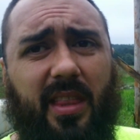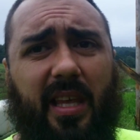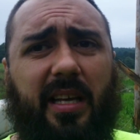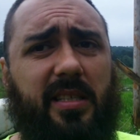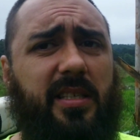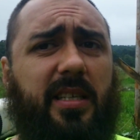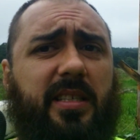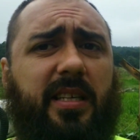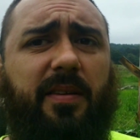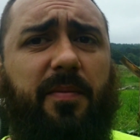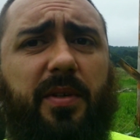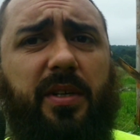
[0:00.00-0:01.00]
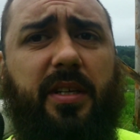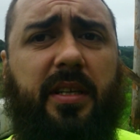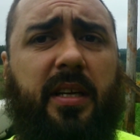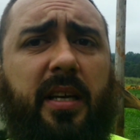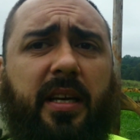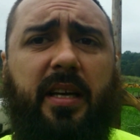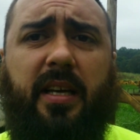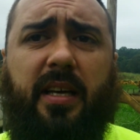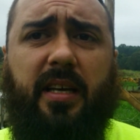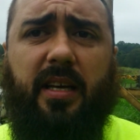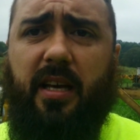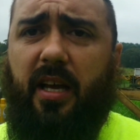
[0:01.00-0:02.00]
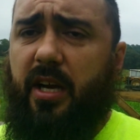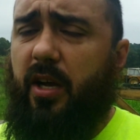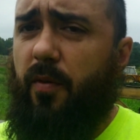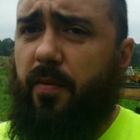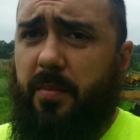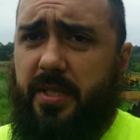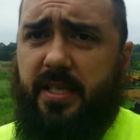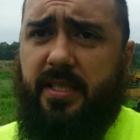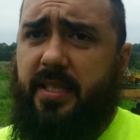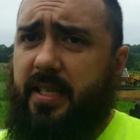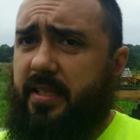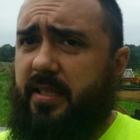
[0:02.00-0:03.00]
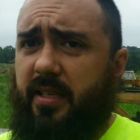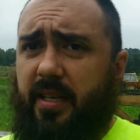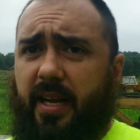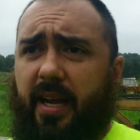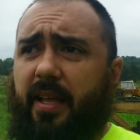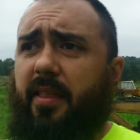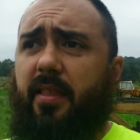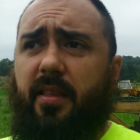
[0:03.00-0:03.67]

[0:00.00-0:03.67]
in 16-foot, I go from a 16th to an 1/8